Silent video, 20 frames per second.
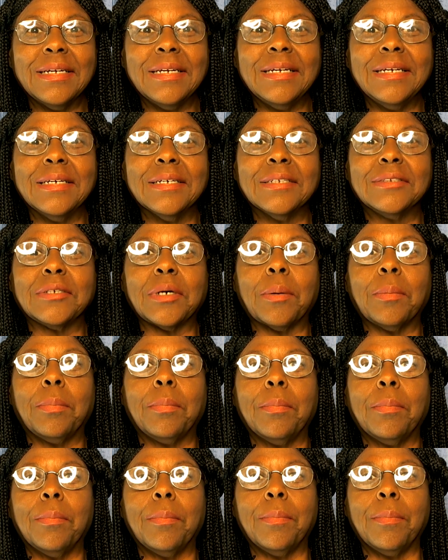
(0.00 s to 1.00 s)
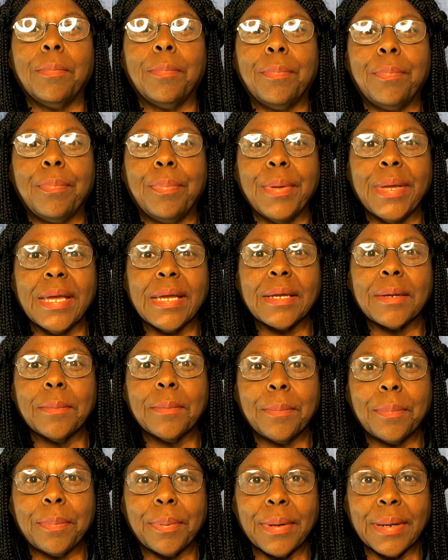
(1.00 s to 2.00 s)
is a big
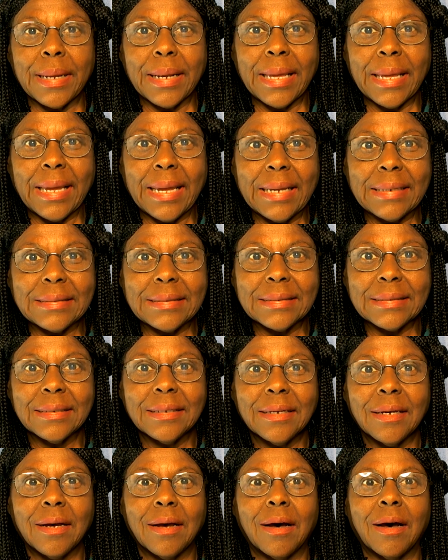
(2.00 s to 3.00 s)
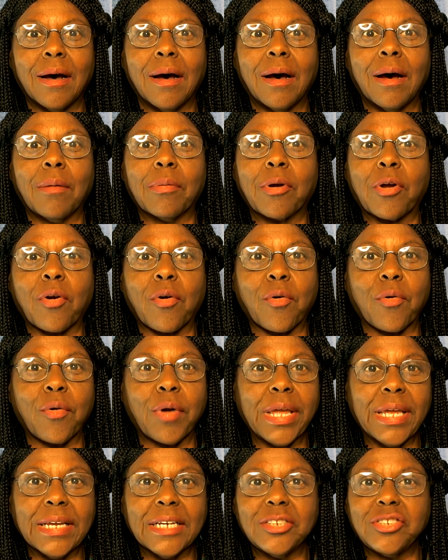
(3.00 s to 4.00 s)
plant of
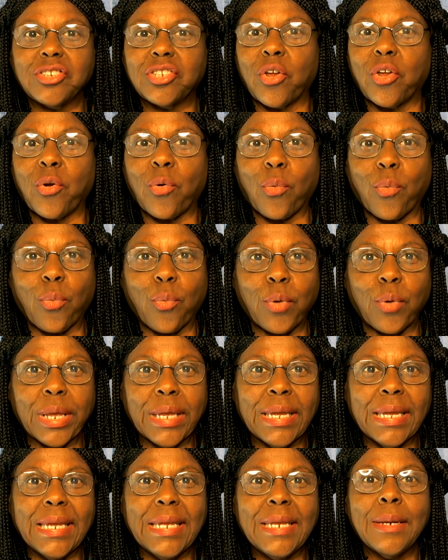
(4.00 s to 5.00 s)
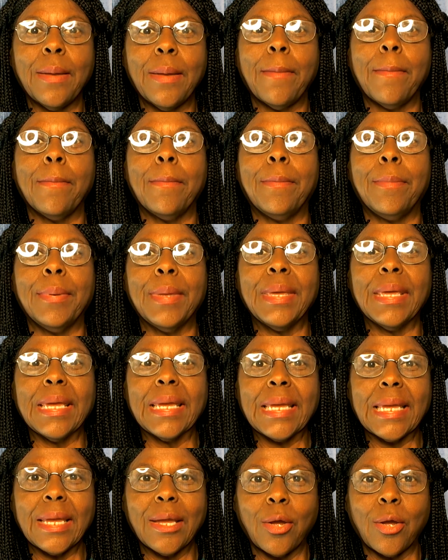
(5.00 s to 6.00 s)
grayish green, big
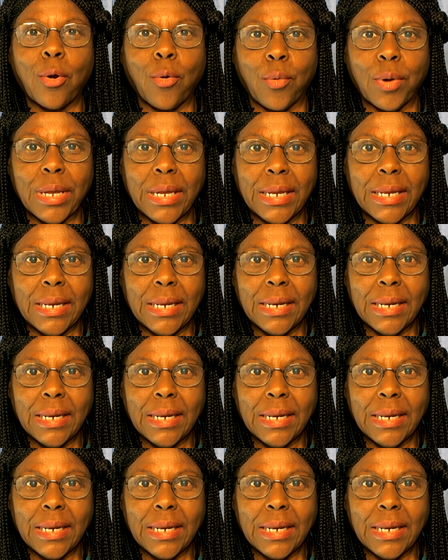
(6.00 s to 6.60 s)
green,